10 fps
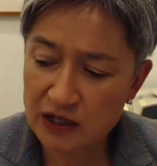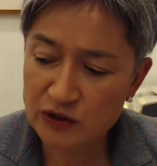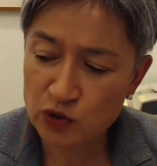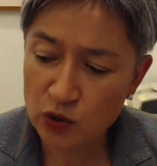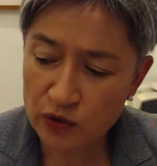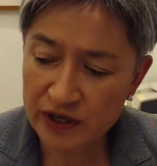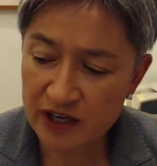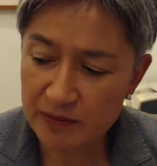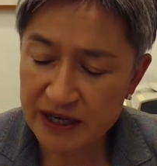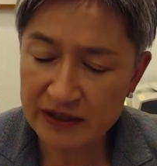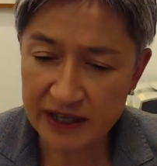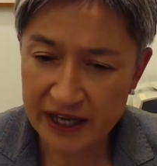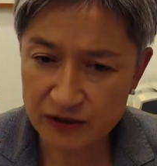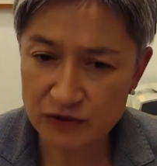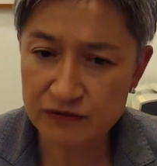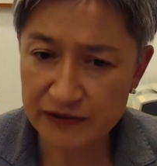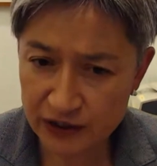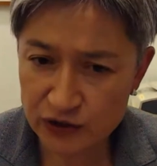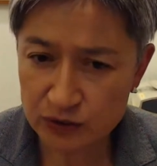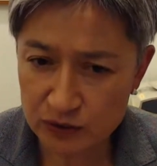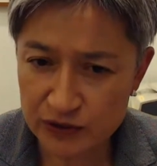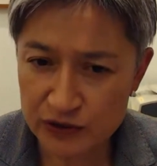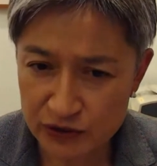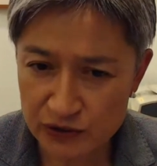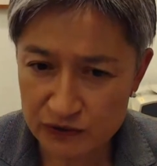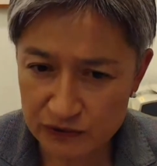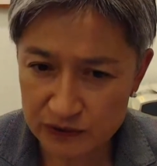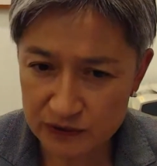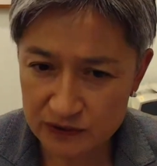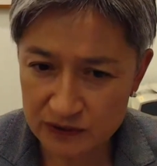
talking about the counterfactual is useful.